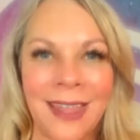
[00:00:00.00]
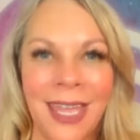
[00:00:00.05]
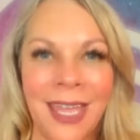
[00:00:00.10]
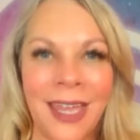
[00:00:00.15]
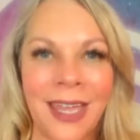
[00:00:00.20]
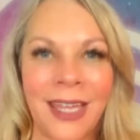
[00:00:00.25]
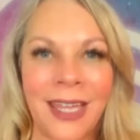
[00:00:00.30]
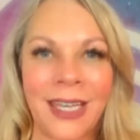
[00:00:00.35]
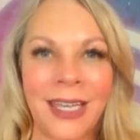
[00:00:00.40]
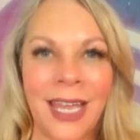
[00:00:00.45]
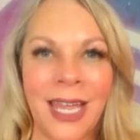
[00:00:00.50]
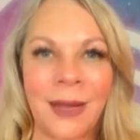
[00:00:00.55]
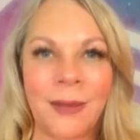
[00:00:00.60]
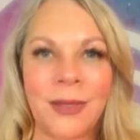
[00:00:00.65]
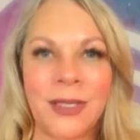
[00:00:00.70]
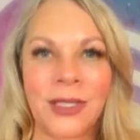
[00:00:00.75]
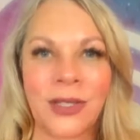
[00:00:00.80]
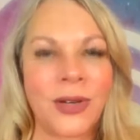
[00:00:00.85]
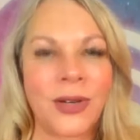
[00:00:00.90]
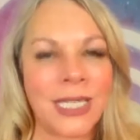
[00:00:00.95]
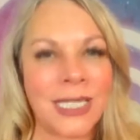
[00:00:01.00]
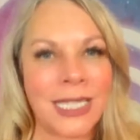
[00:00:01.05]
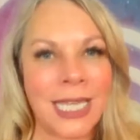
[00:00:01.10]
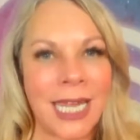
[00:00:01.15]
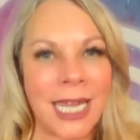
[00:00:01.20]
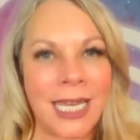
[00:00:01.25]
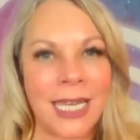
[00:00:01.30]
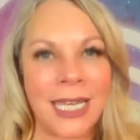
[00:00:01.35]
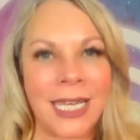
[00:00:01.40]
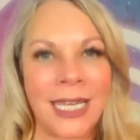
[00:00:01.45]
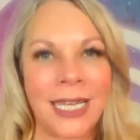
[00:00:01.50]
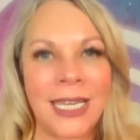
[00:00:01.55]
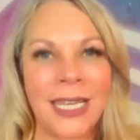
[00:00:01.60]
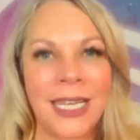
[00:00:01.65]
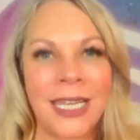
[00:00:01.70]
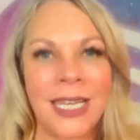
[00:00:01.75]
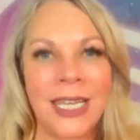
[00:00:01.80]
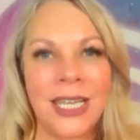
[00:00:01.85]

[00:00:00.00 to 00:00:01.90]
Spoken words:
And I'm so excited